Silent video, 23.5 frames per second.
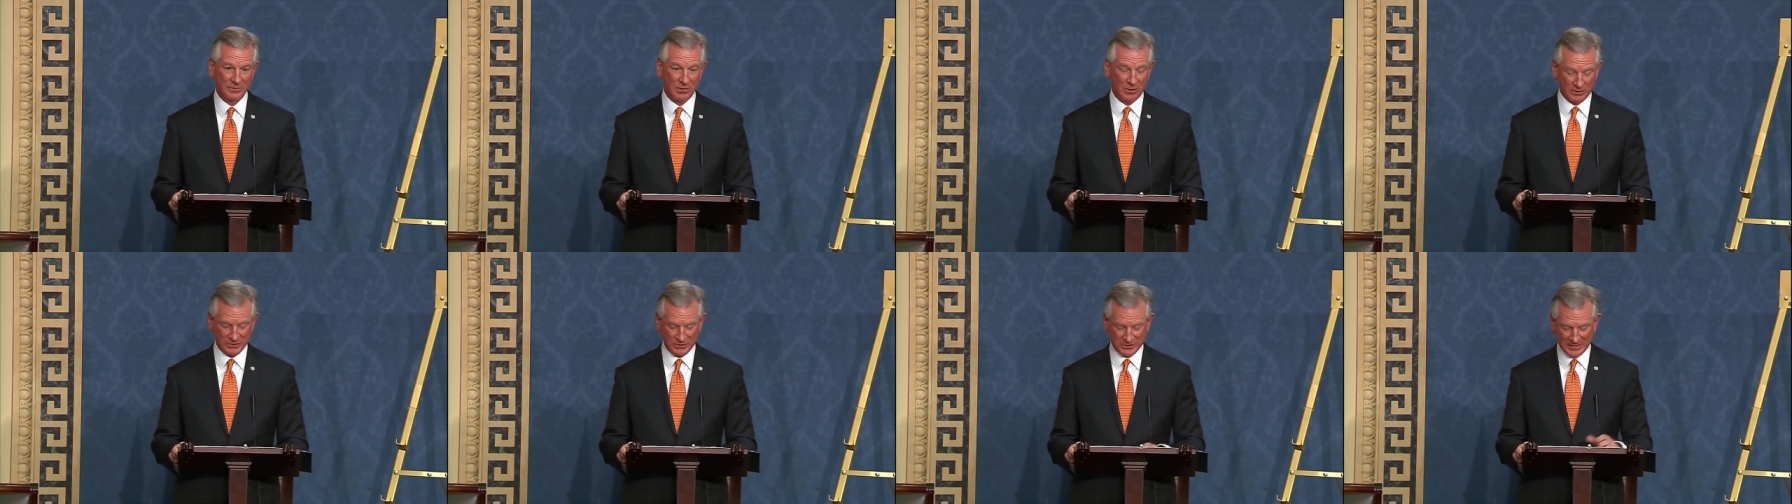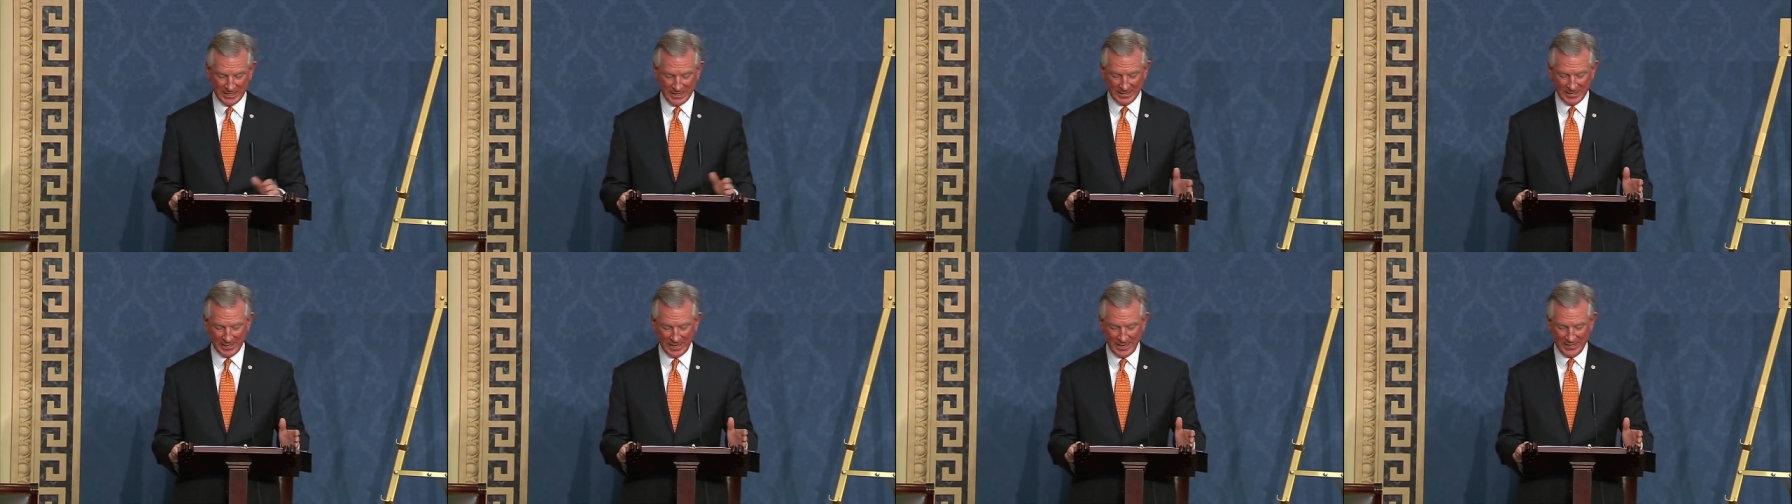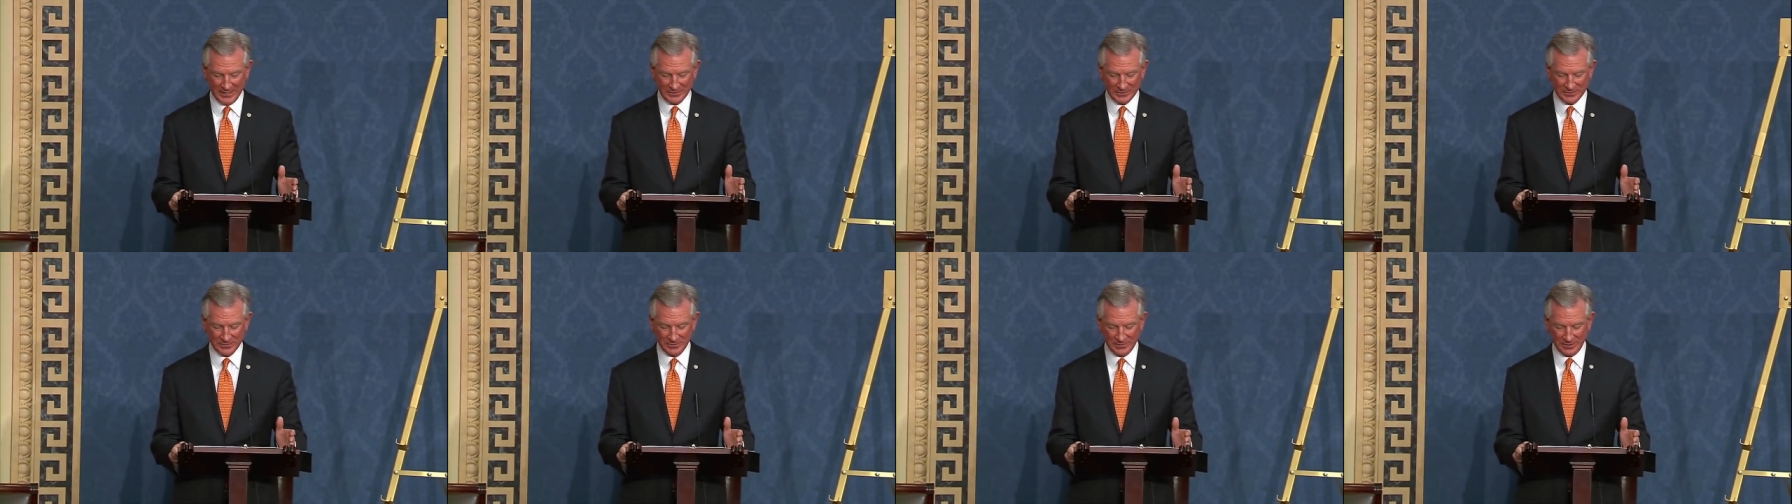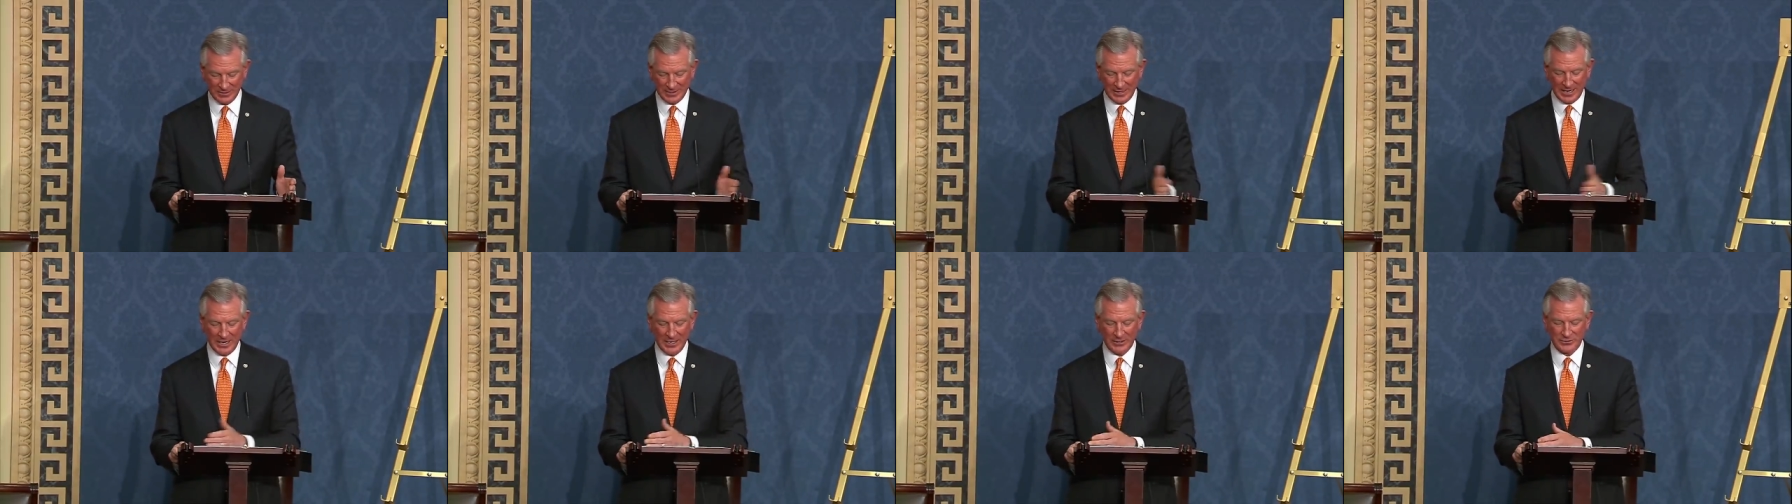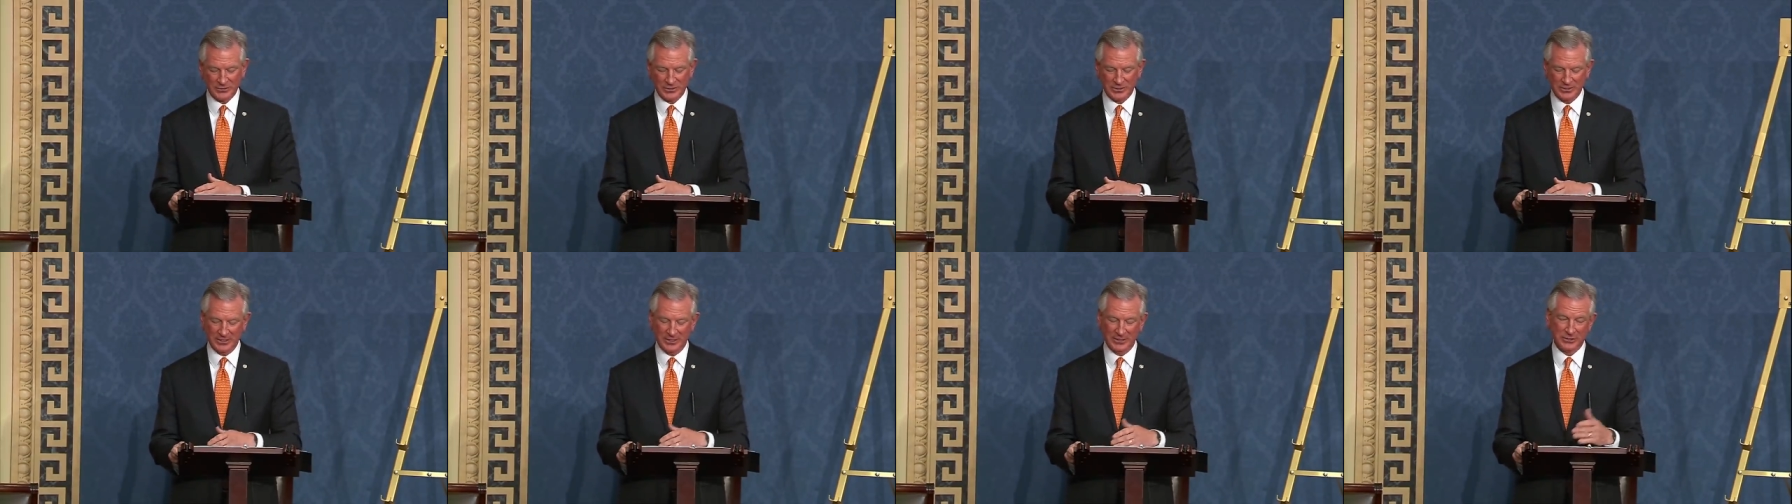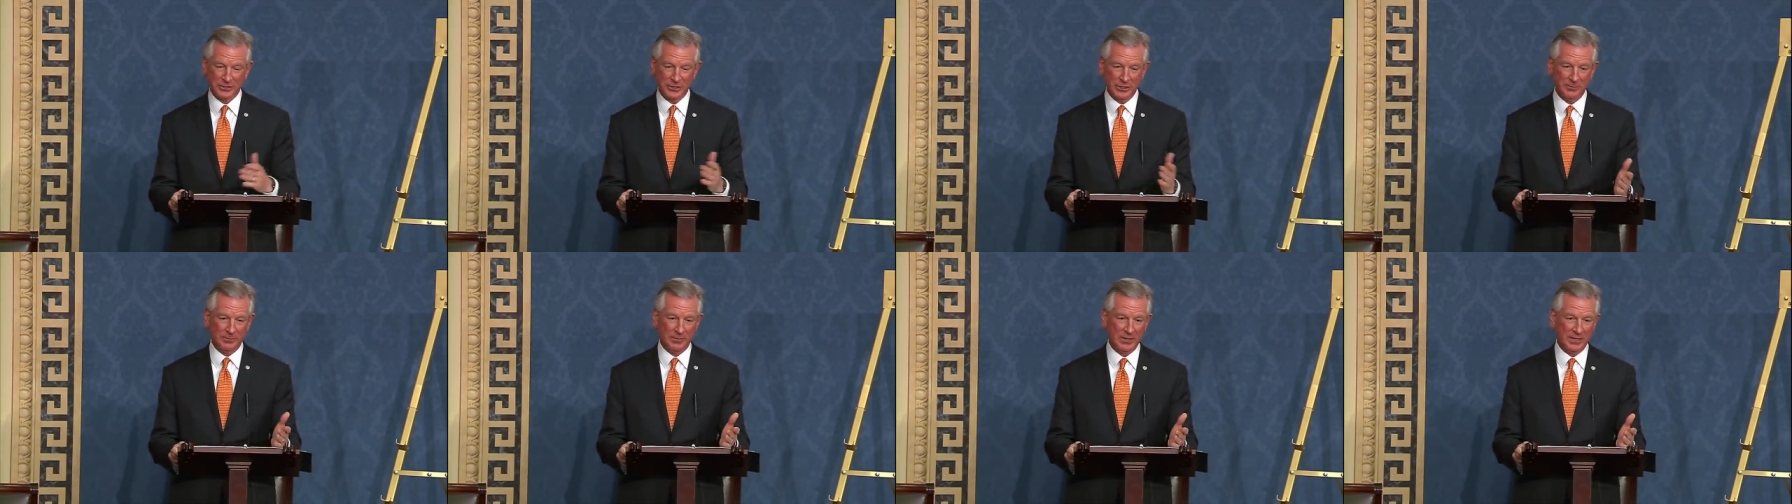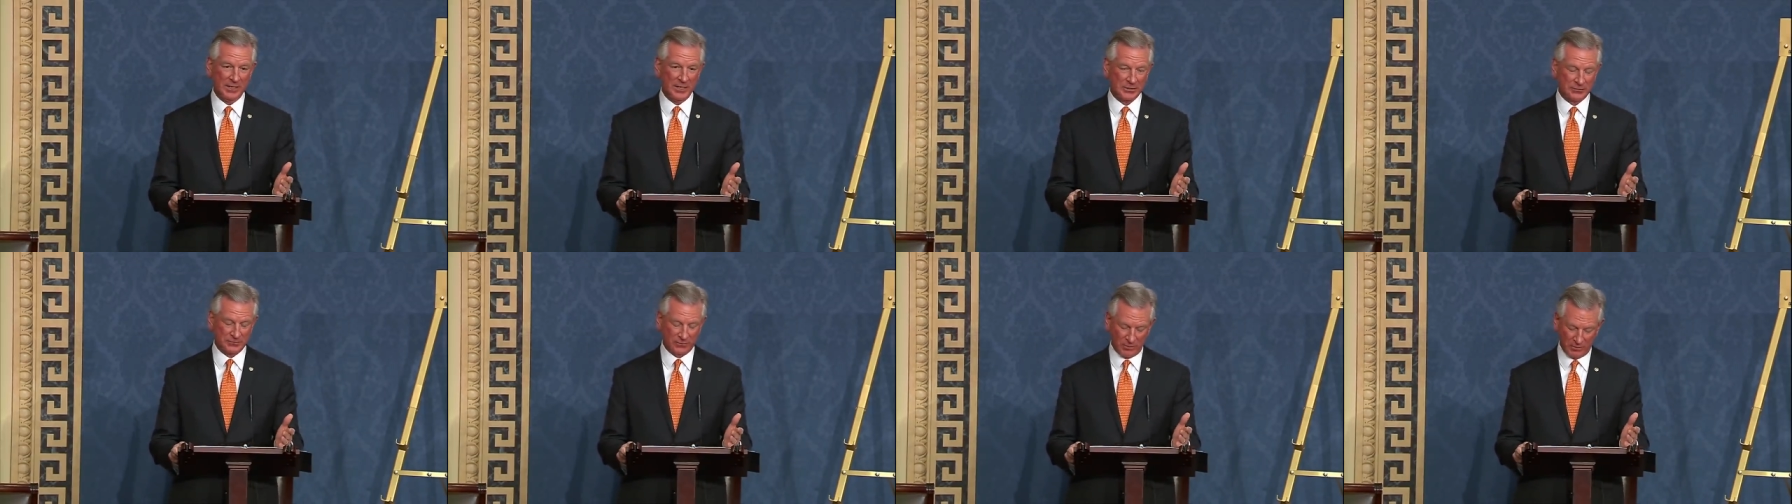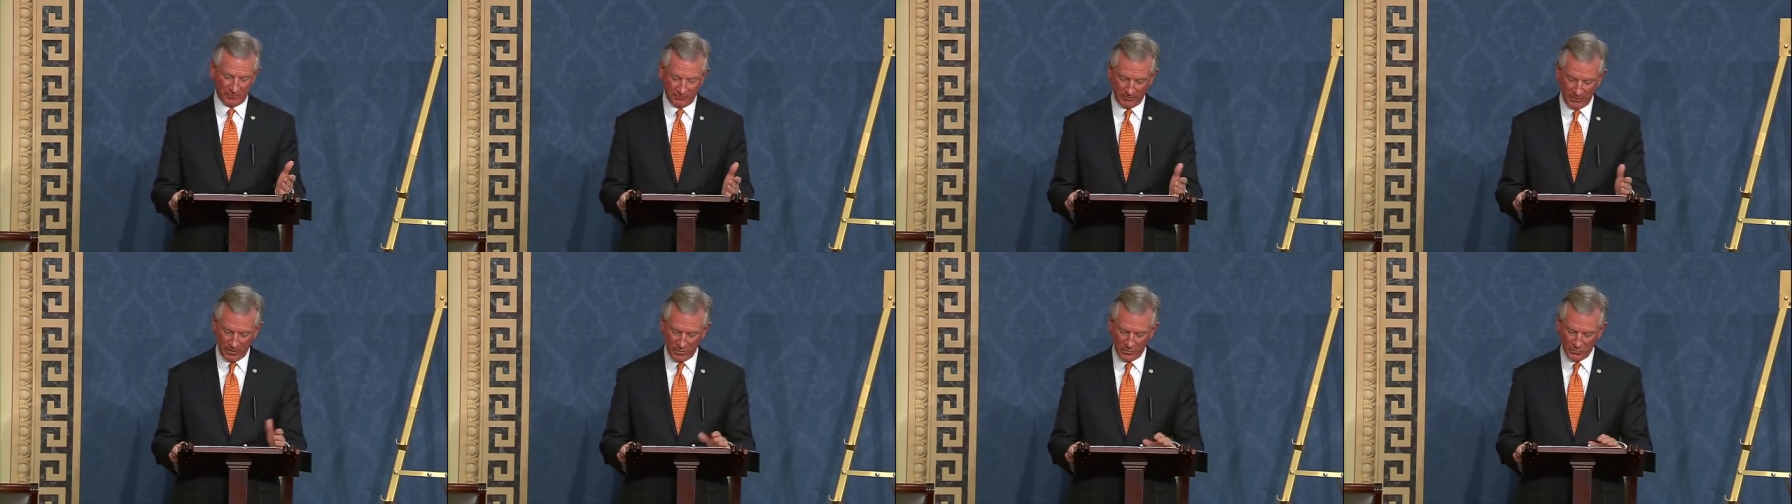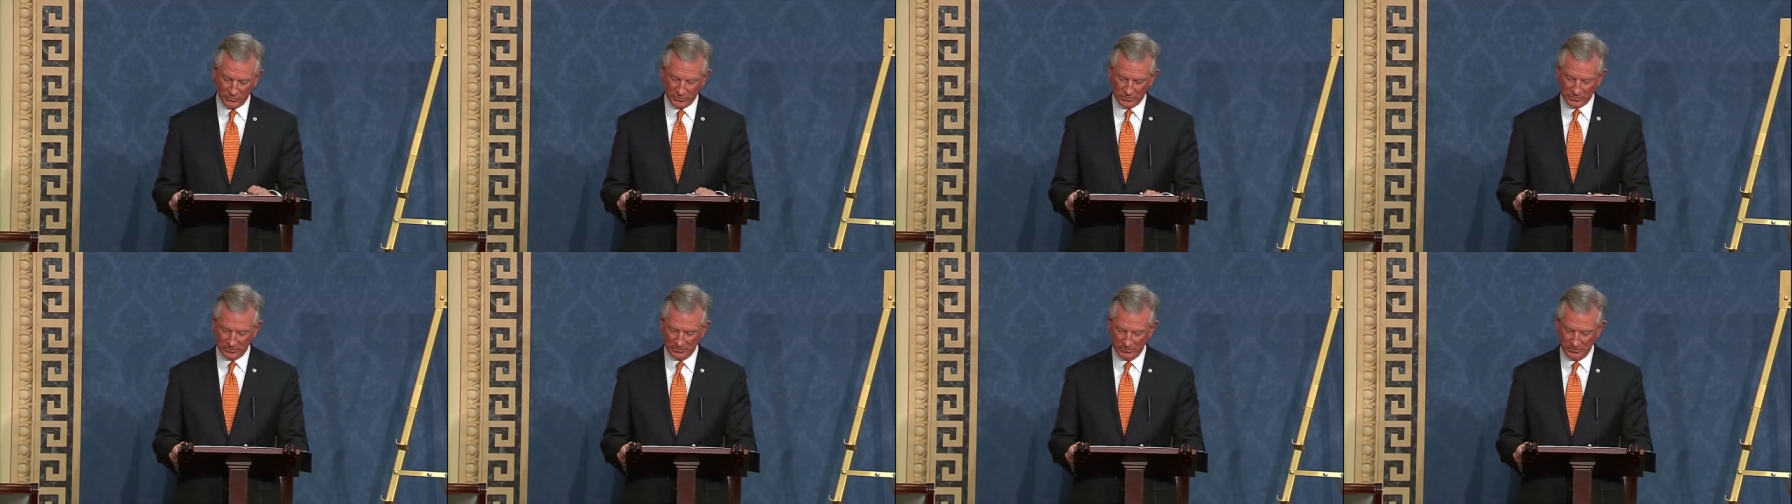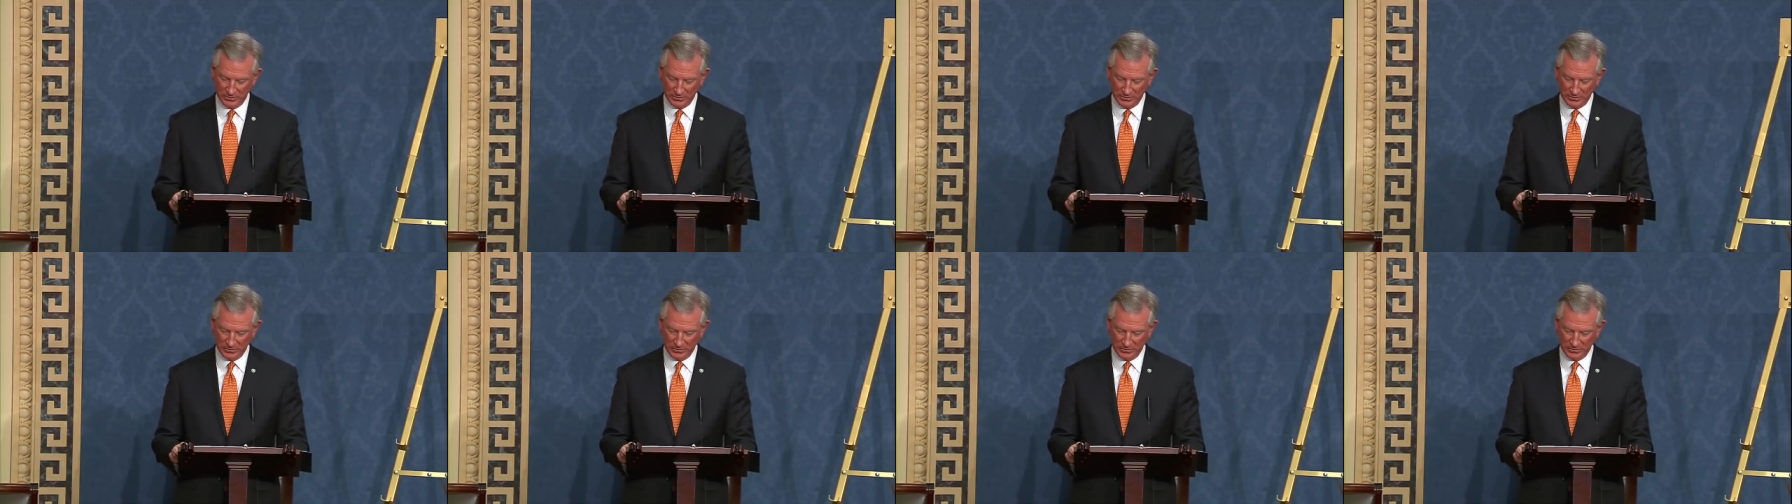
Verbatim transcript: Our satellites allow us to get GPS for our phones